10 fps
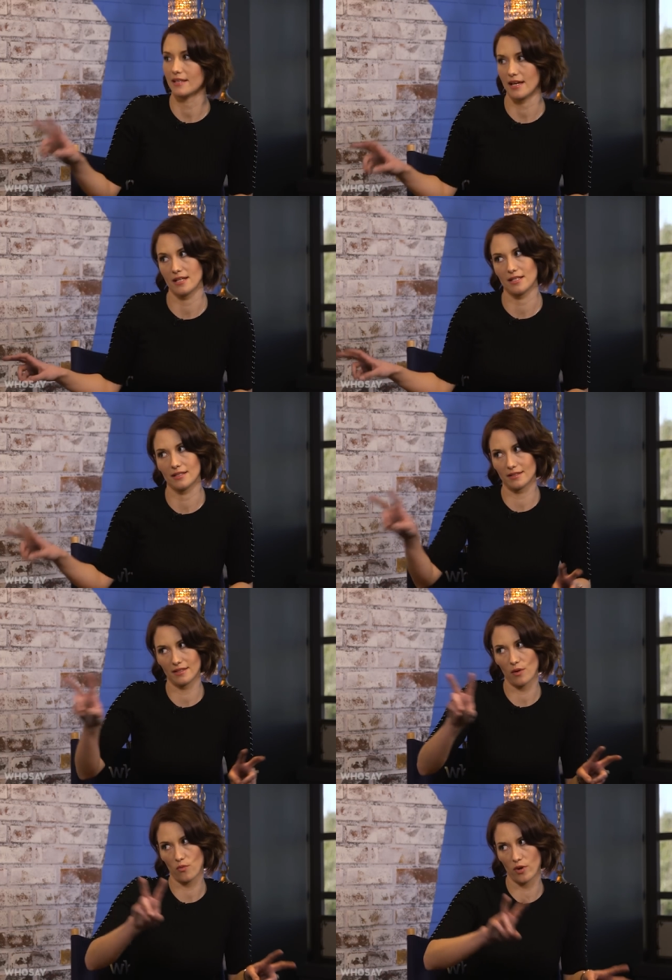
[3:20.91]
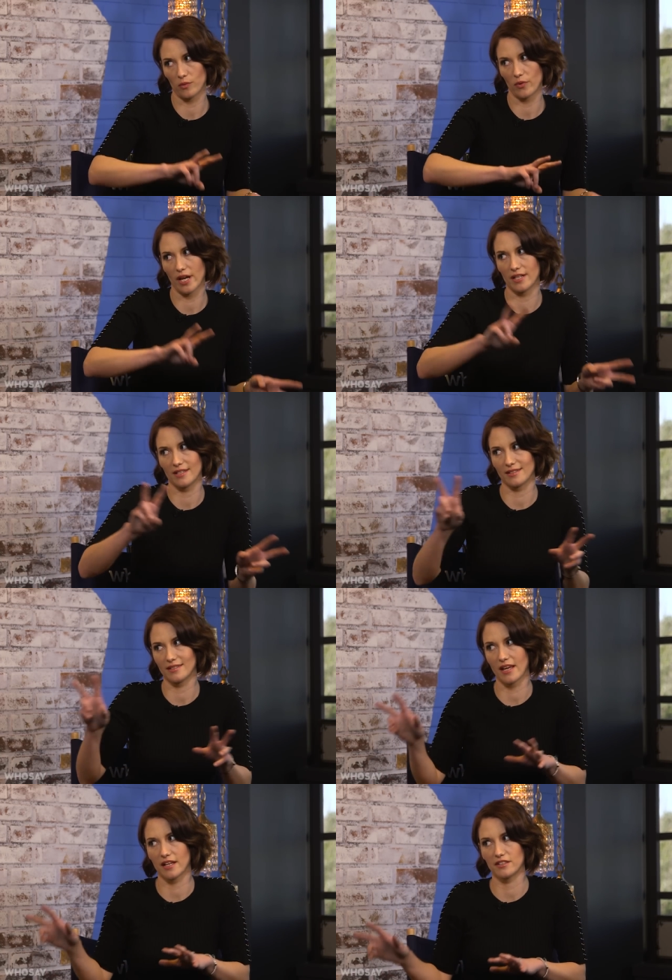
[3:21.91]
gay. Didn't say one way, didn't
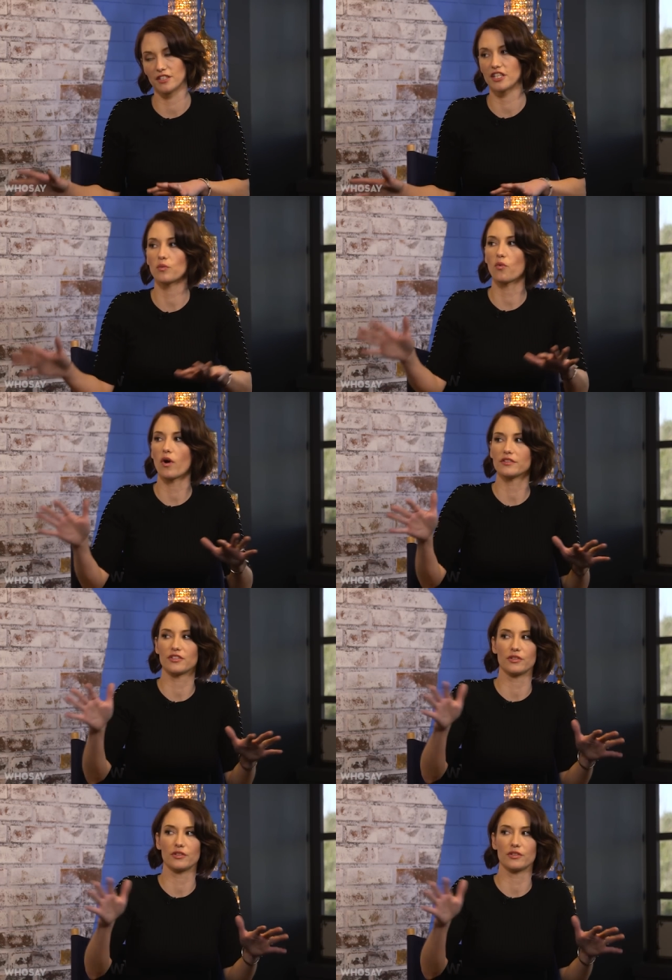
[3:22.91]
say, because right. he didn't want